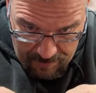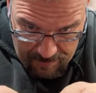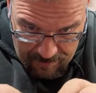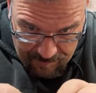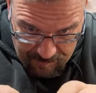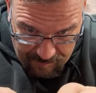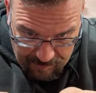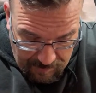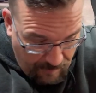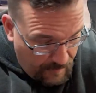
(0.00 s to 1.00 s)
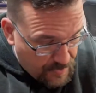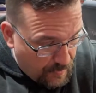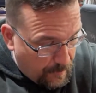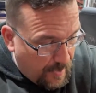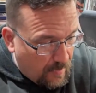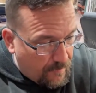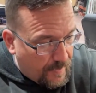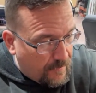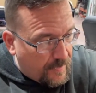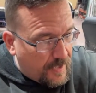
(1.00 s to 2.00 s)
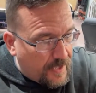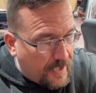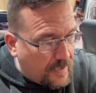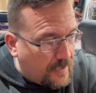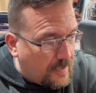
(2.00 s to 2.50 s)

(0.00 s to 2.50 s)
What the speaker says: This is the original power valve out of that